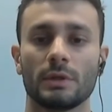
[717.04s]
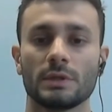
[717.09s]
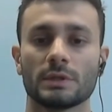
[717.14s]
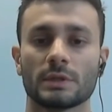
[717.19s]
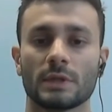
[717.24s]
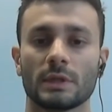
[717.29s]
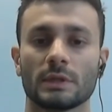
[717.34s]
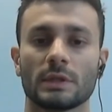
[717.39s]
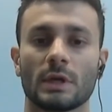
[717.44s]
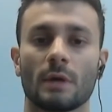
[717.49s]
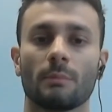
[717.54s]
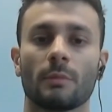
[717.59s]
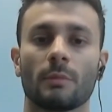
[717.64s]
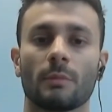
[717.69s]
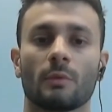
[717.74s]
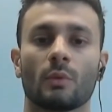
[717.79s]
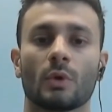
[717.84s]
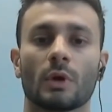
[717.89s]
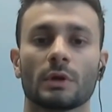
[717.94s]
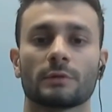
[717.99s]
setup
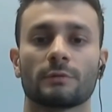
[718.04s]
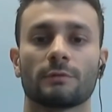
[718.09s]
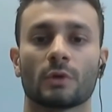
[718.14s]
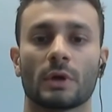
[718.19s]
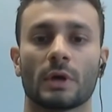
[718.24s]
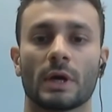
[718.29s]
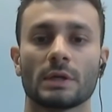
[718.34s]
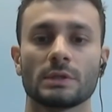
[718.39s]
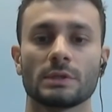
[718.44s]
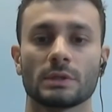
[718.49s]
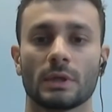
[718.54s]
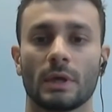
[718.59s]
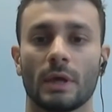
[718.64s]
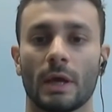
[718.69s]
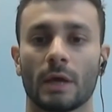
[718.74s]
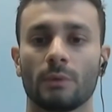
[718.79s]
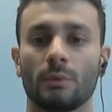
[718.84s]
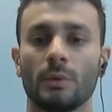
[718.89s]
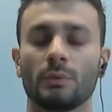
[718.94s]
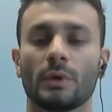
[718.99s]
worked for us
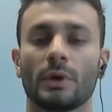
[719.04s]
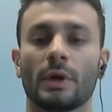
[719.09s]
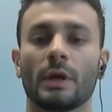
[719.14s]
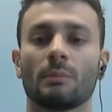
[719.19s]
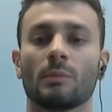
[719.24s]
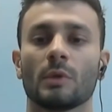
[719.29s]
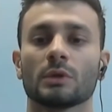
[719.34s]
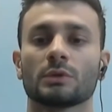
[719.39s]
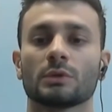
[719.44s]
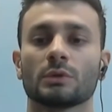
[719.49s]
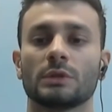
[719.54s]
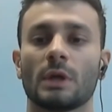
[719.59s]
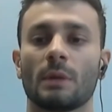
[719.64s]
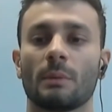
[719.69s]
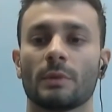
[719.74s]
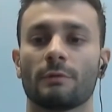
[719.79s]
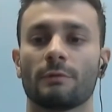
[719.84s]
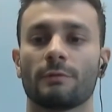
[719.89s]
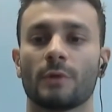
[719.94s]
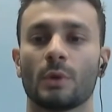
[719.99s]
and we were able to dump
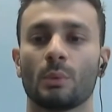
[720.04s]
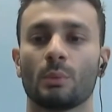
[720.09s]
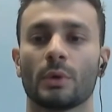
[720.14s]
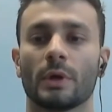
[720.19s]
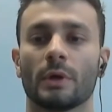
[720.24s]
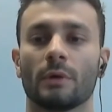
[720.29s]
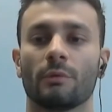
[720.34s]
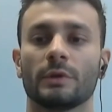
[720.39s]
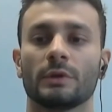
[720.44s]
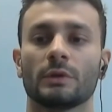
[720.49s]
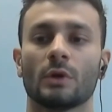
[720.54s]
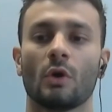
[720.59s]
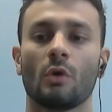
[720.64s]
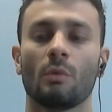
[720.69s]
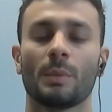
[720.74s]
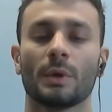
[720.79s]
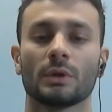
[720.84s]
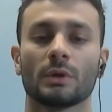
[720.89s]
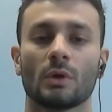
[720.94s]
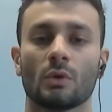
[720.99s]
the firmware with
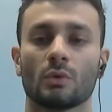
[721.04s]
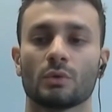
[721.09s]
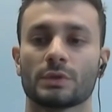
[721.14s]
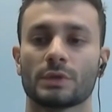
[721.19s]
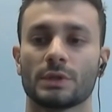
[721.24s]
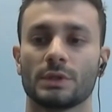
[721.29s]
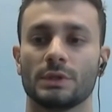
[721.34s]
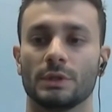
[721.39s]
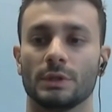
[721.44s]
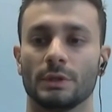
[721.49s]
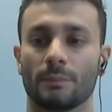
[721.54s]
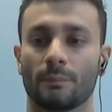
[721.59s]
OpenOCD.